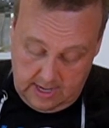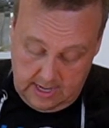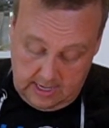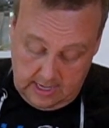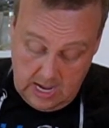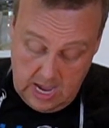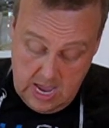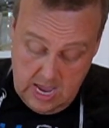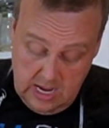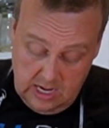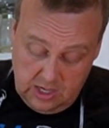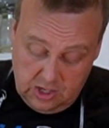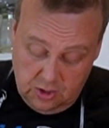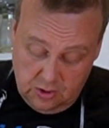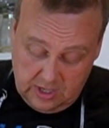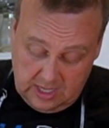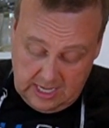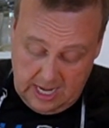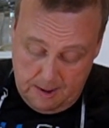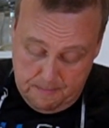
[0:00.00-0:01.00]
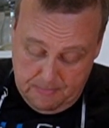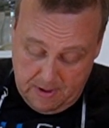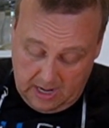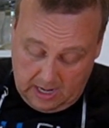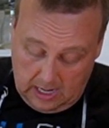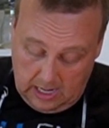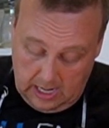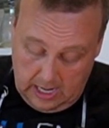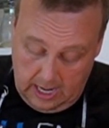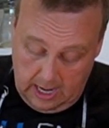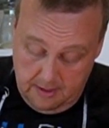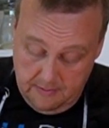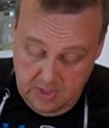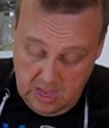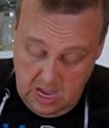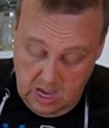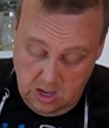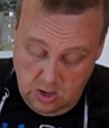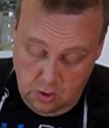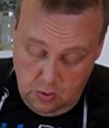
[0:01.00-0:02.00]
this. So typically
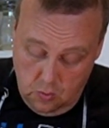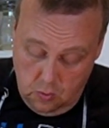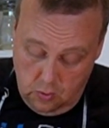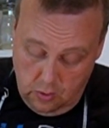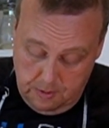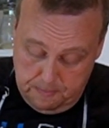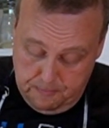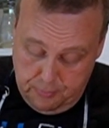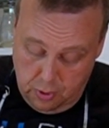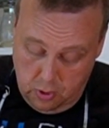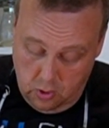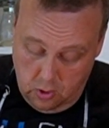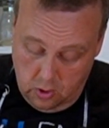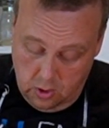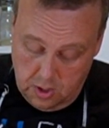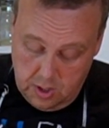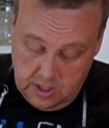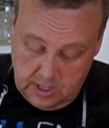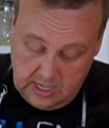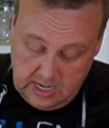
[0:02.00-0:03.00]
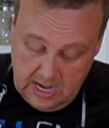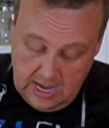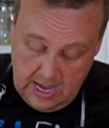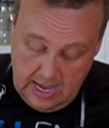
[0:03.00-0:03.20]
you would put